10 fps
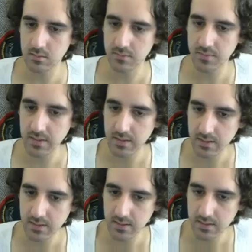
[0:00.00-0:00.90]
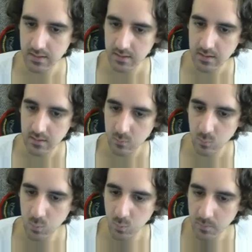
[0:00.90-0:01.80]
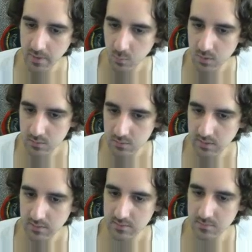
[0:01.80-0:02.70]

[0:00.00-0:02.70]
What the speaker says: I think what we might want to do now is